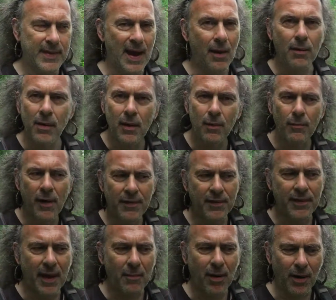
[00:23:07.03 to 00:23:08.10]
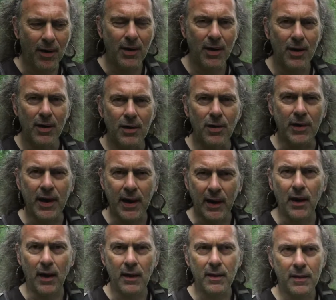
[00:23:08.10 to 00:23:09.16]
Now, whether they were
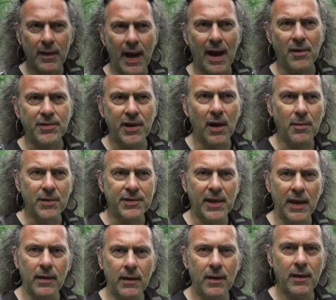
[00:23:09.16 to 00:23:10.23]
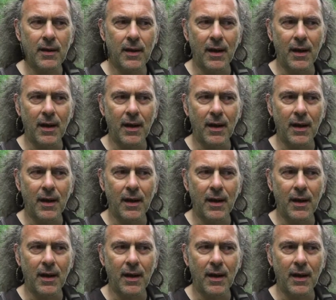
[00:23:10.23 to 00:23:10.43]
looking at the house I was in